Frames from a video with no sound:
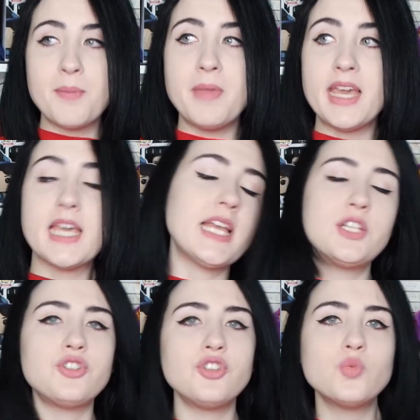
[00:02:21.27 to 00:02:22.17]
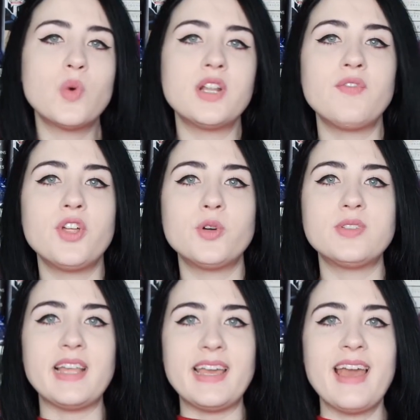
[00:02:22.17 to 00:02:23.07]
and make it into one of
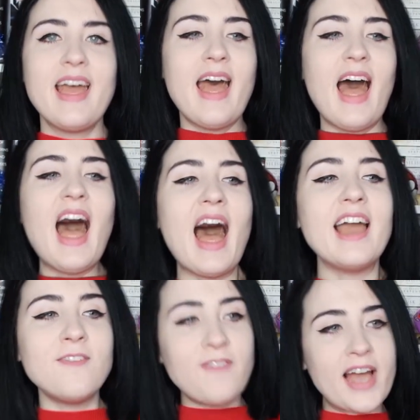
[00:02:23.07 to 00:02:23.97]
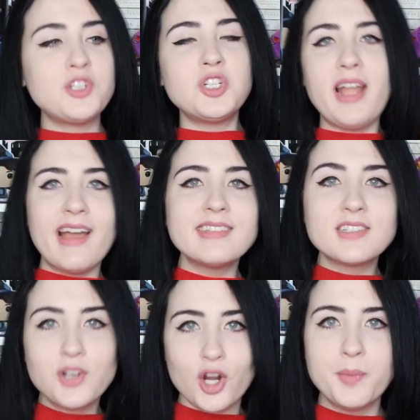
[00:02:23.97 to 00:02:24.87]
those like high
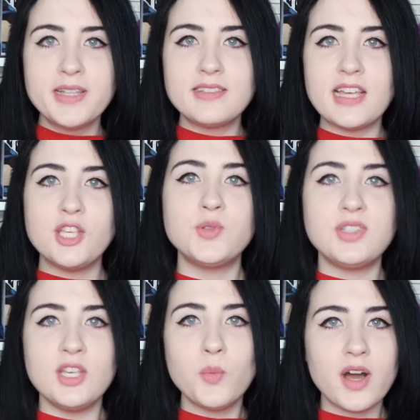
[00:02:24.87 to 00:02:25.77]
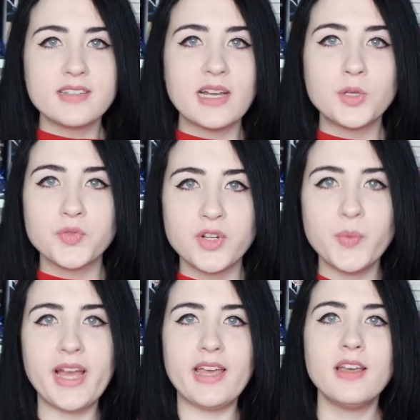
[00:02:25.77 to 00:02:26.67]
fashion-esque garments that you see walk down a
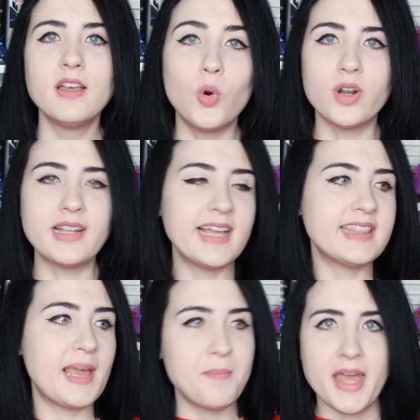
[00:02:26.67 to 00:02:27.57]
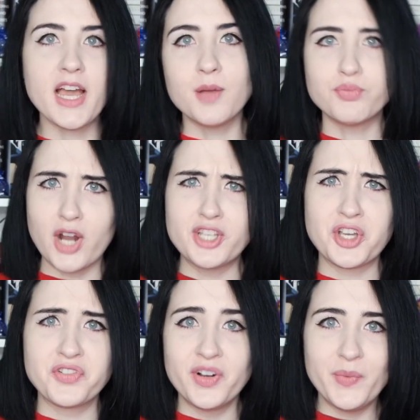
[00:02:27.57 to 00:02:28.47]
runway, or like they make on
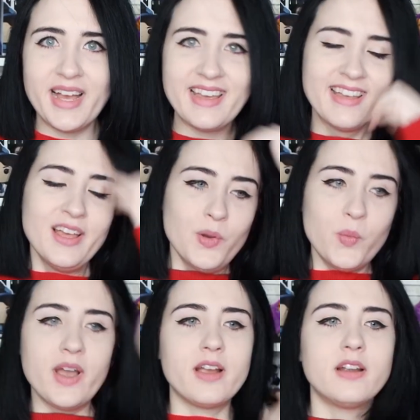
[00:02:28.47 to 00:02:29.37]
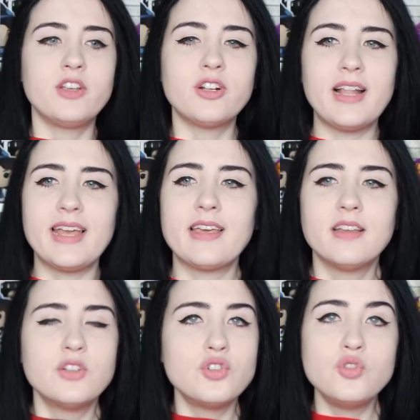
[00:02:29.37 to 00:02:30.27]
Project Runway, where you're like,
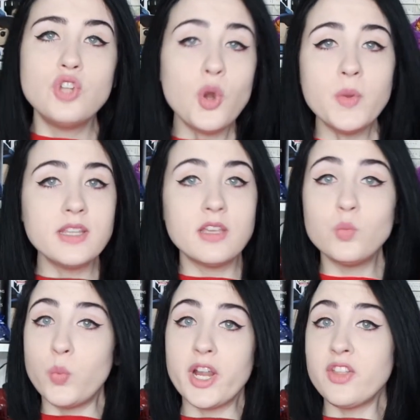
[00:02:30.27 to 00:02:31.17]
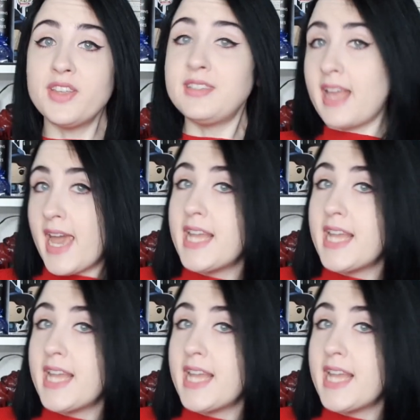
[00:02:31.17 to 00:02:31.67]
no one can wear this